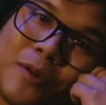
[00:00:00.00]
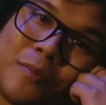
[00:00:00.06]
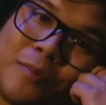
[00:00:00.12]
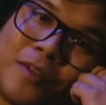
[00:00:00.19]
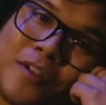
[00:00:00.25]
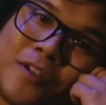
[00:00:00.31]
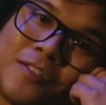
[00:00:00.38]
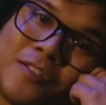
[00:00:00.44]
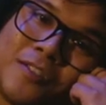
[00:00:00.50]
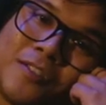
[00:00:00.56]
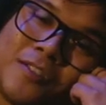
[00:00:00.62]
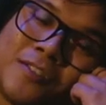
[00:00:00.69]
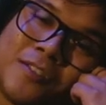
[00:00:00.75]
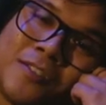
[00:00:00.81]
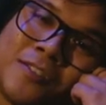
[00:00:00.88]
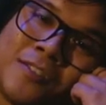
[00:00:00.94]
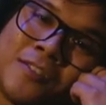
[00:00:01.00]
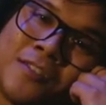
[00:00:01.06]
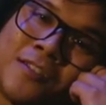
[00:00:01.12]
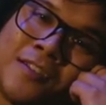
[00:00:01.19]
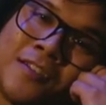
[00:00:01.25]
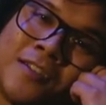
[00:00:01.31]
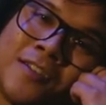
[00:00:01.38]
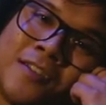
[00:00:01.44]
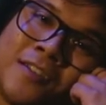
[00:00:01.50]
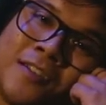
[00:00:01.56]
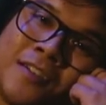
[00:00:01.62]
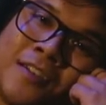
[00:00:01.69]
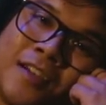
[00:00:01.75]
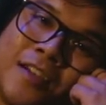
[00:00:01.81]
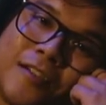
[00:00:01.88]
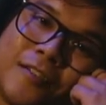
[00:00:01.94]
Hut Productions
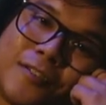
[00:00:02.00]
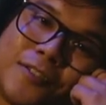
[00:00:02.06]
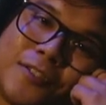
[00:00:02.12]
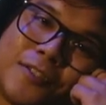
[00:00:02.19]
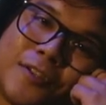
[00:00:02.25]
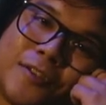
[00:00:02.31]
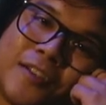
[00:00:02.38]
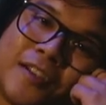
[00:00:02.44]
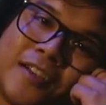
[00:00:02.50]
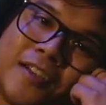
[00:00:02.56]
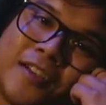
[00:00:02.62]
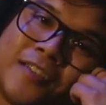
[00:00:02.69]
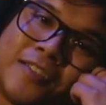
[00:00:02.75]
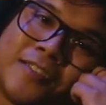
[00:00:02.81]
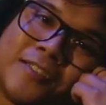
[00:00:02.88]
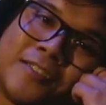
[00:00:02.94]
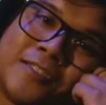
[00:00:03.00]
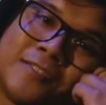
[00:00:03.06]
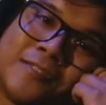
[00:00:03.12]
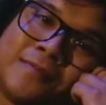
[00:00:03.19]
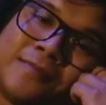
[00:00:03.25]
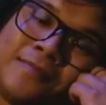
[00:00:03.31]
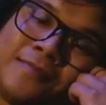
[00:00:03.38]
here in Sterling Heights.